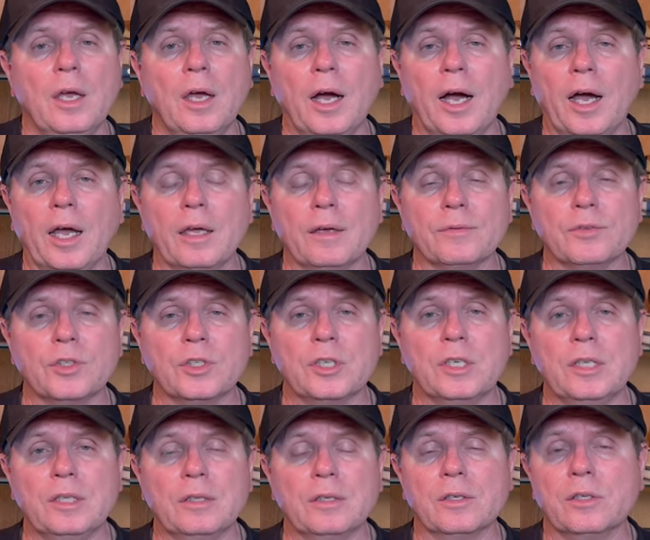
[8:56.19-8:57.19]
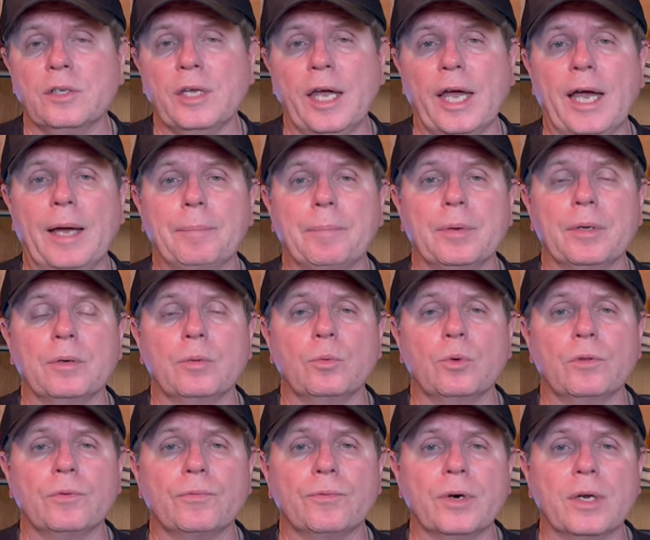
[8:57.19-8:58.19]
I have seen this happen
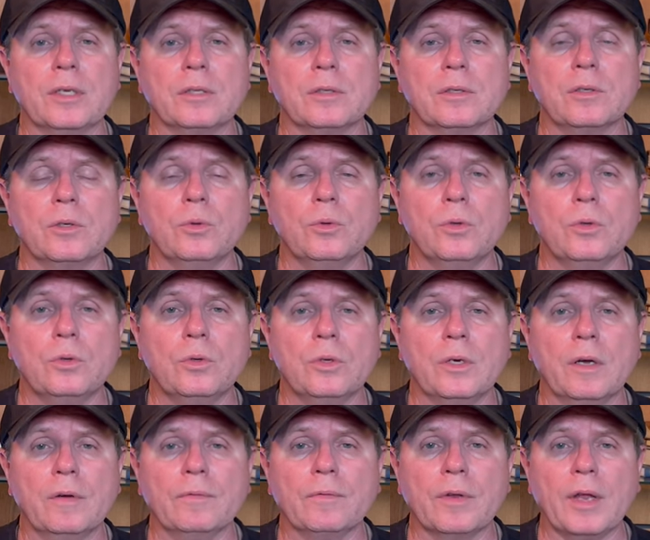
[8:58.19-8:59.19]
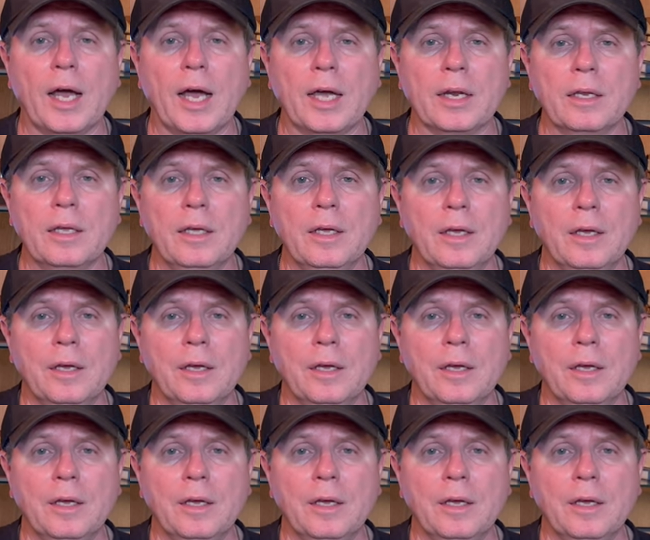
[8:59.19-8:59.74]
with friends who have not